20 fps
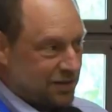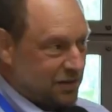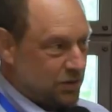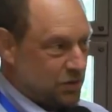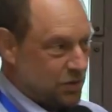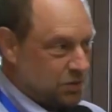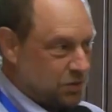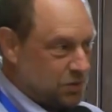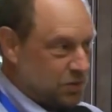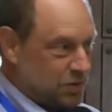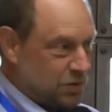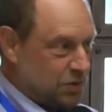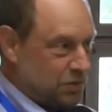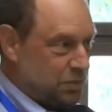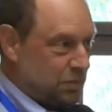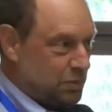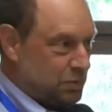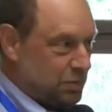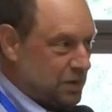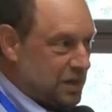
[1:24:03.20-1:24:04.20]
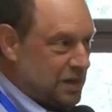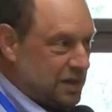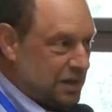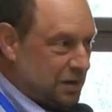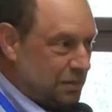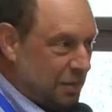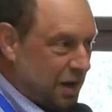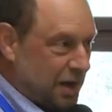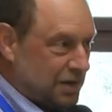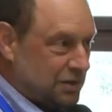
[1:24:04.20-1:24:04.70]
You breed
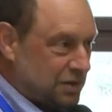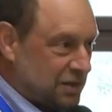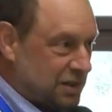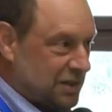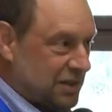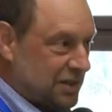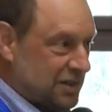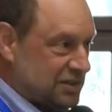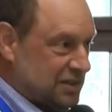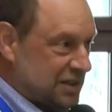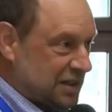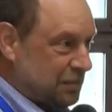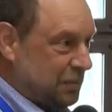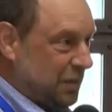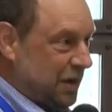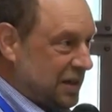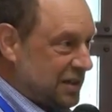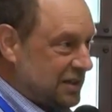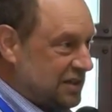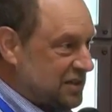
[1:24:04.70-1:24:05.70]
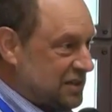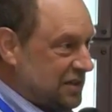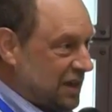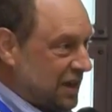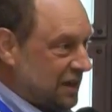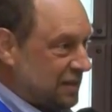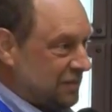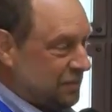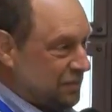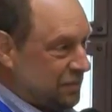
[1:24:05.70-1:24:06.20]
a monotheistic
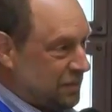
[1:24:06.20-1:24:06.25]
mindset